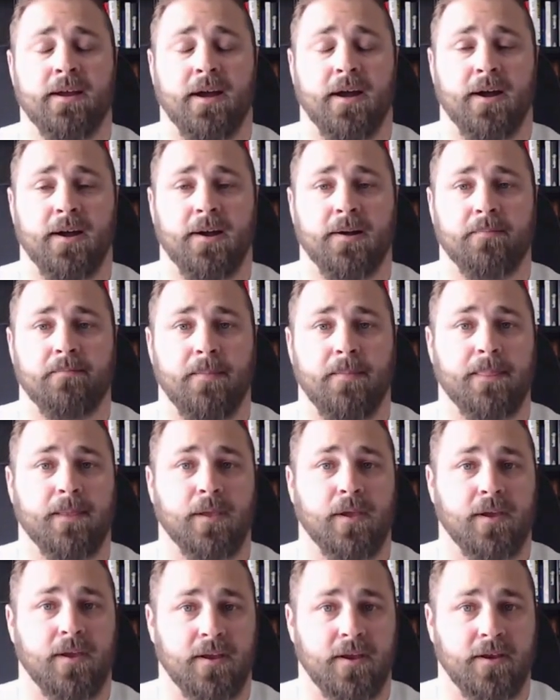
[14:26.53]
um,
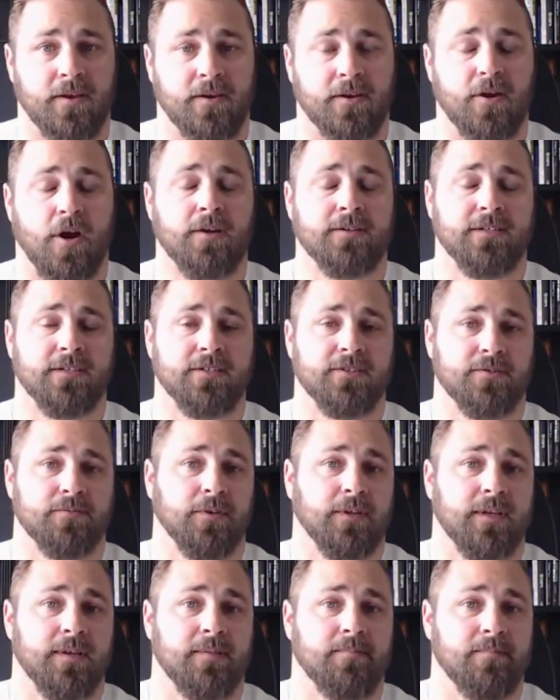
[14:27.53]
in content should
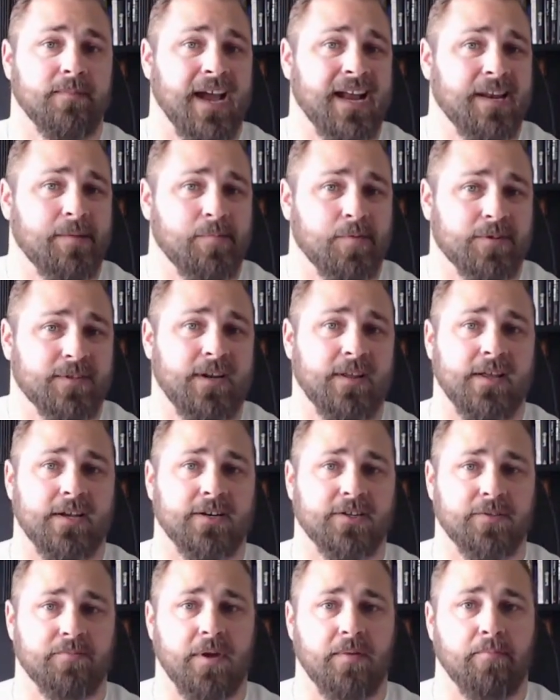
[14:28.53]
really 90% of
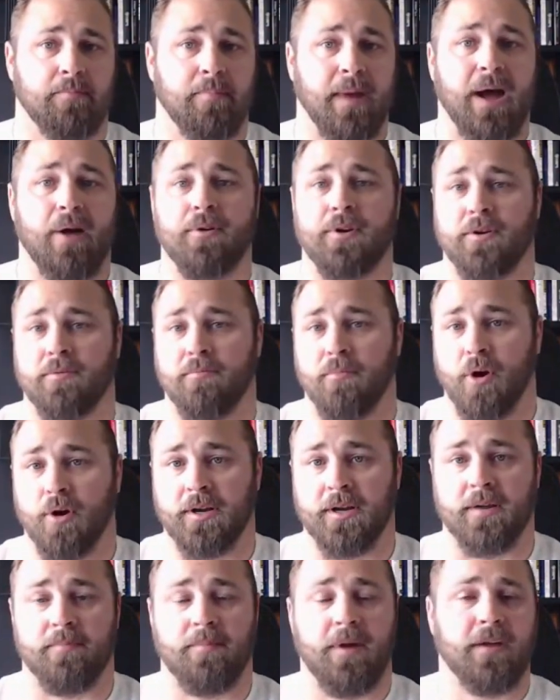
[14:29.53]
that should be about your
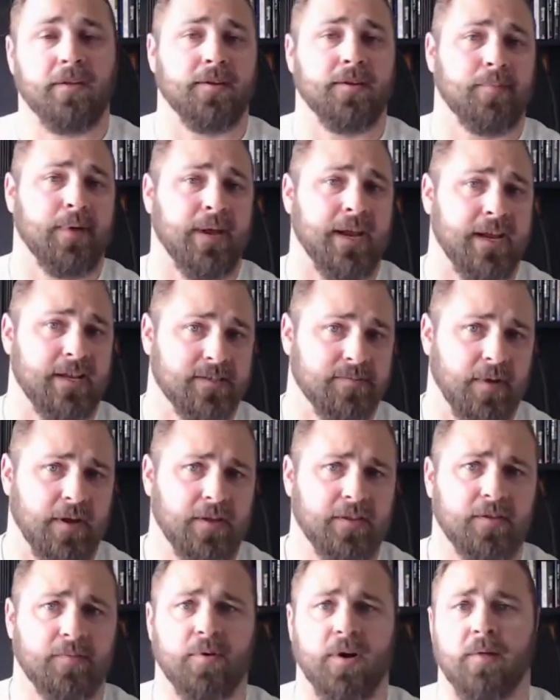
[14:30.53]
market, about their pains,
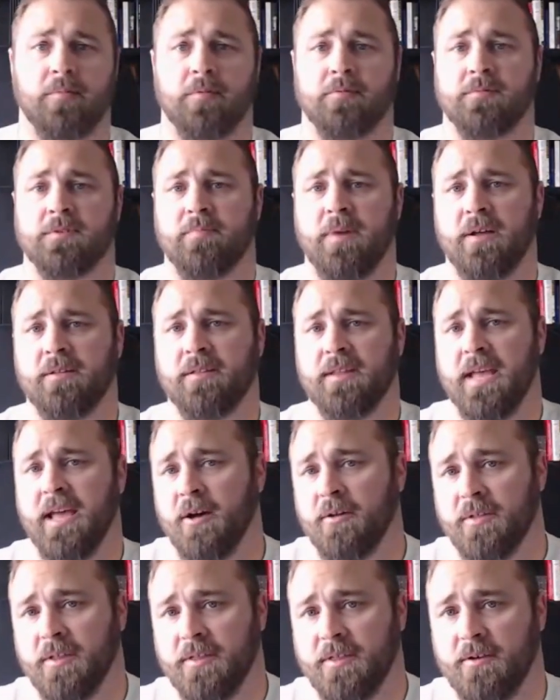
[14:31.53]
about their problems, about the
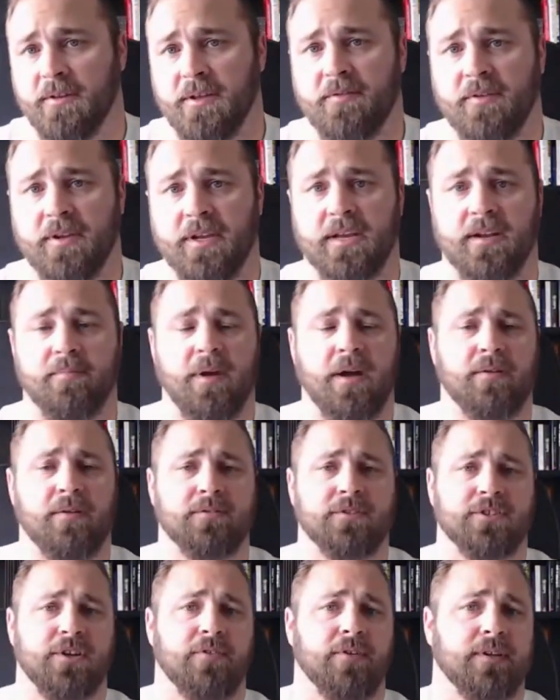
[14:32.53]
hell that they're living in,
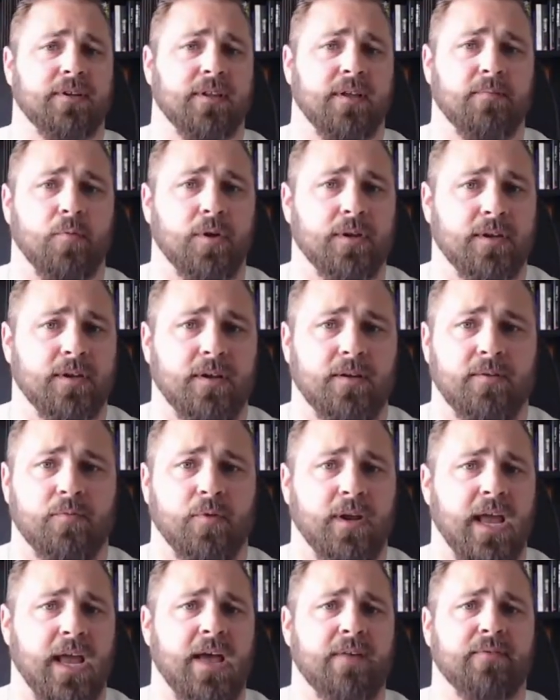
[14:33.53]
about showing them what
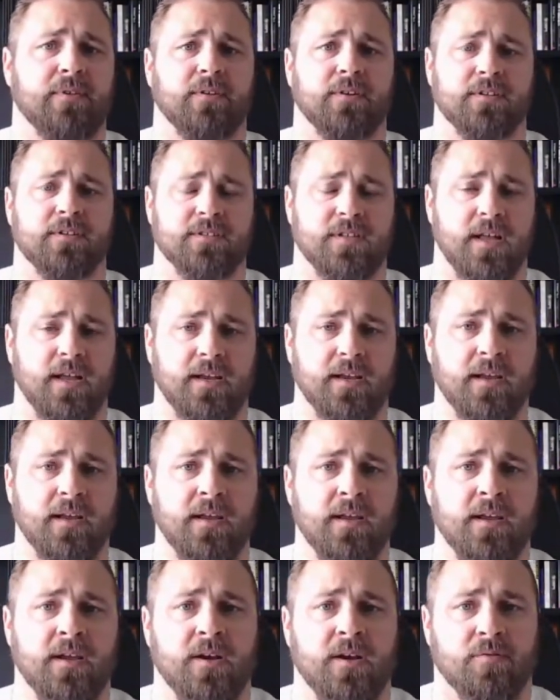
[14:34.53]
what heaven looks like,
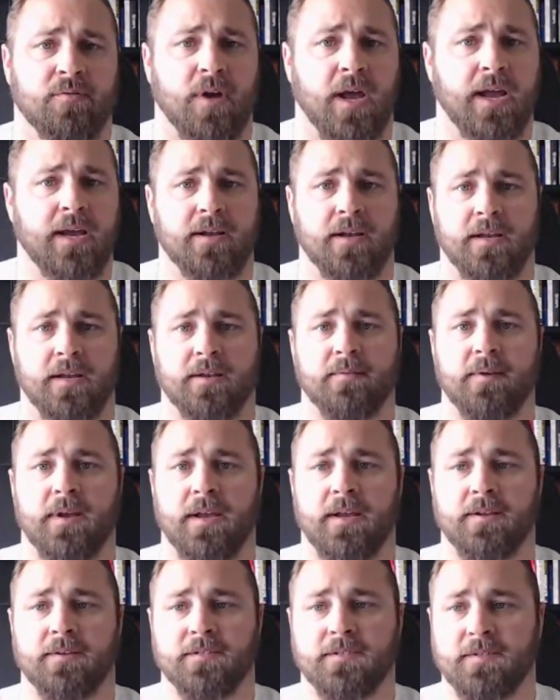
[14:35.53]
right? And
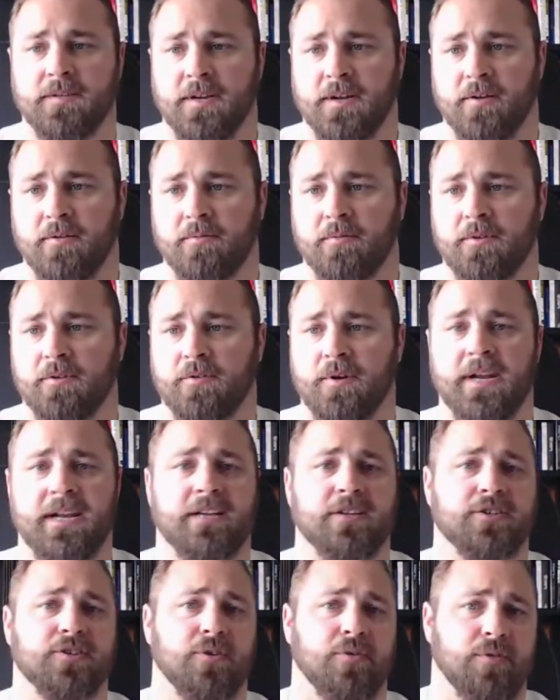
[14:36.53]
and you know,
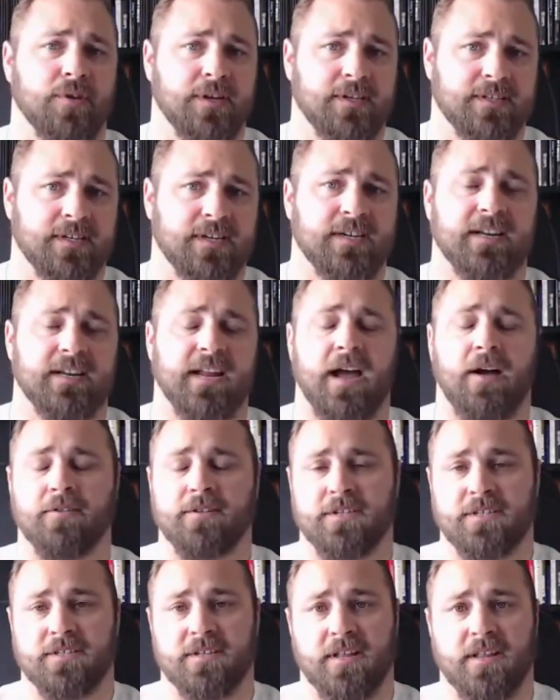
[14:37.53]
creating stories and
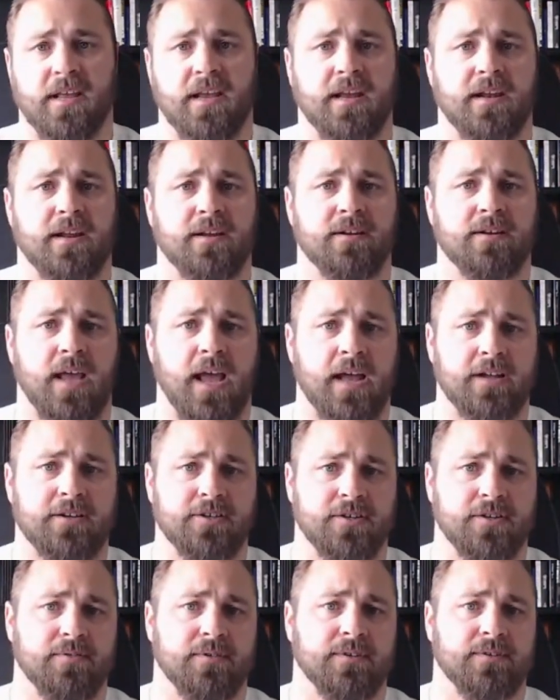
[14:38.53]
analogies that they can
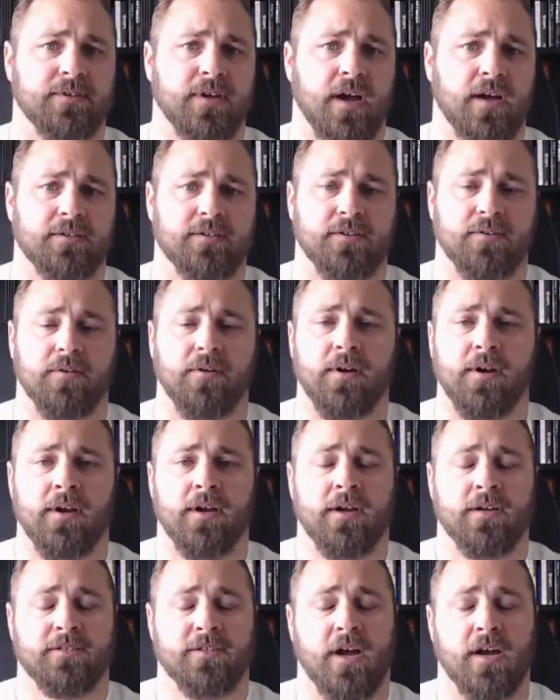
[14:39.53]
attach to and talk to
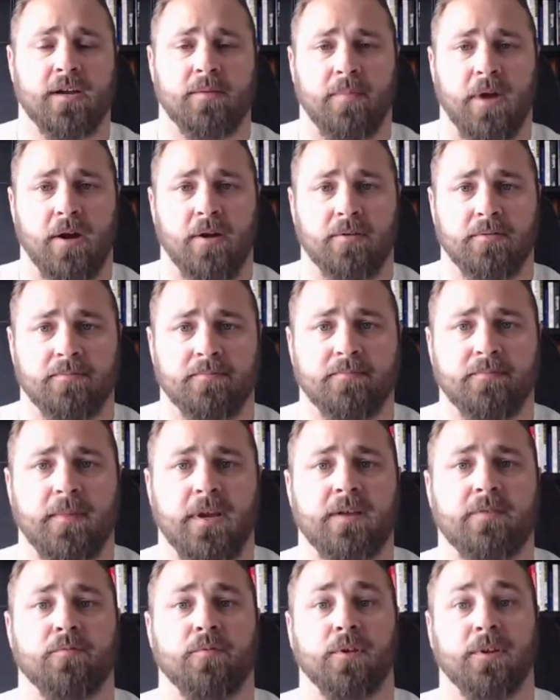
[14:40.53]
talk about and,
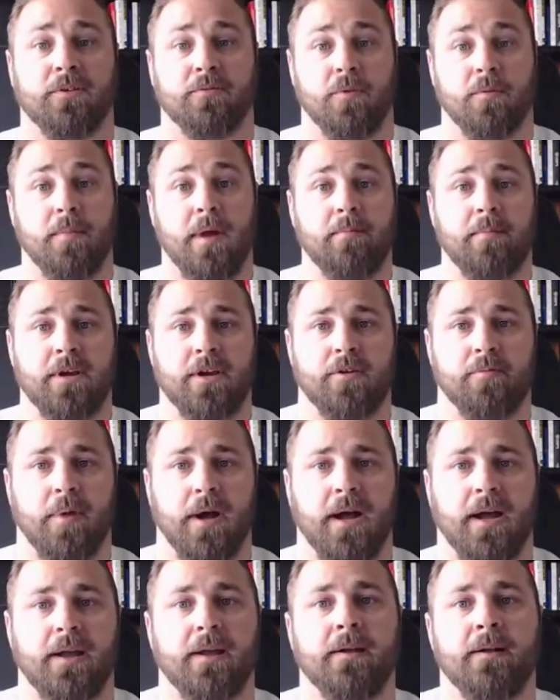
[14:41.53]
and really remember you
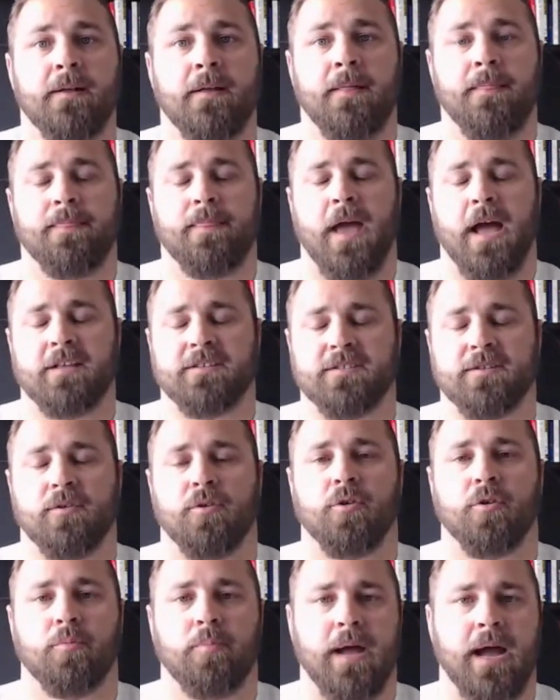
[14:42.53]
by that's
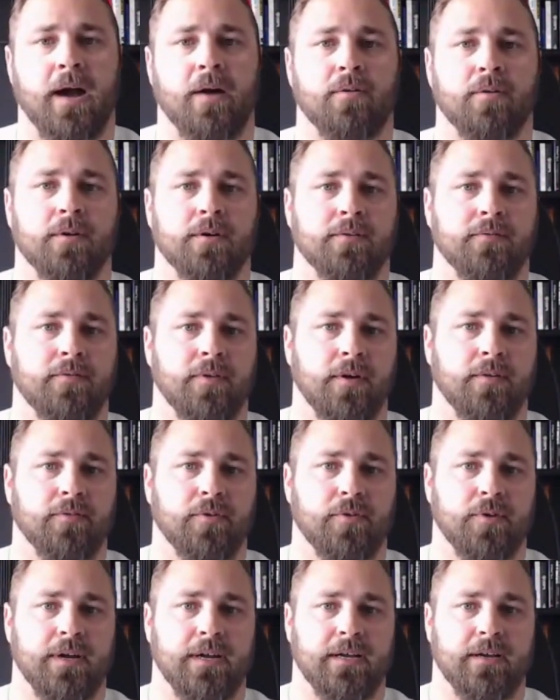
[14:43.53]
the whole power of,
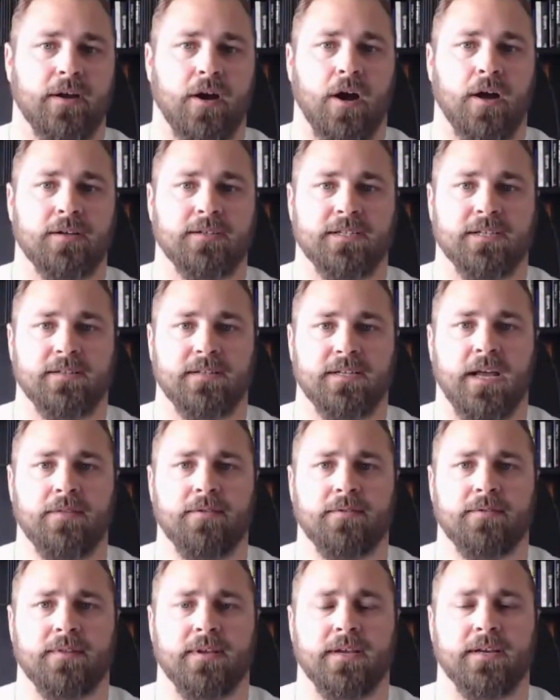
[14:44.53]
of creating content the
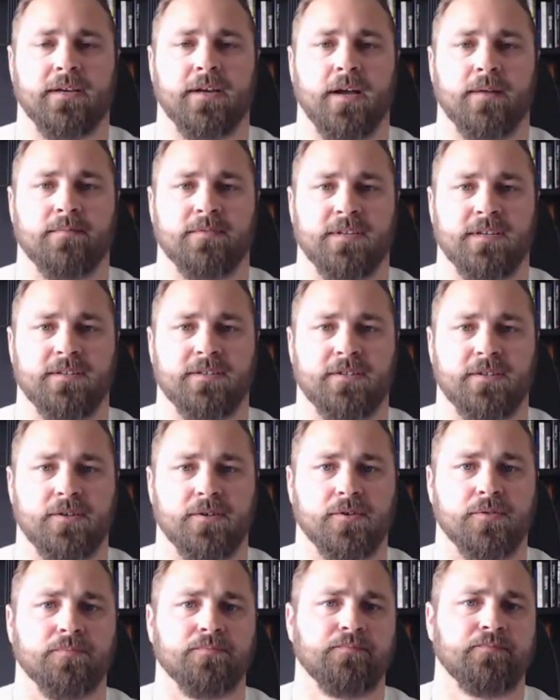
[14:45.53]
other thing comes
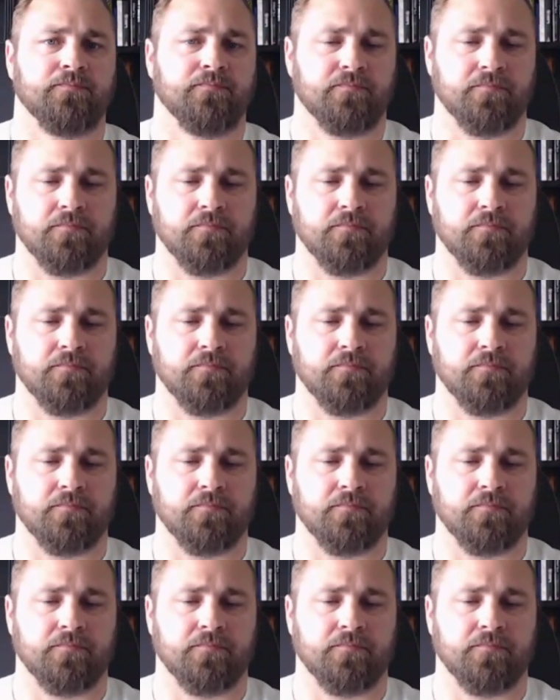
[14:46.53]
into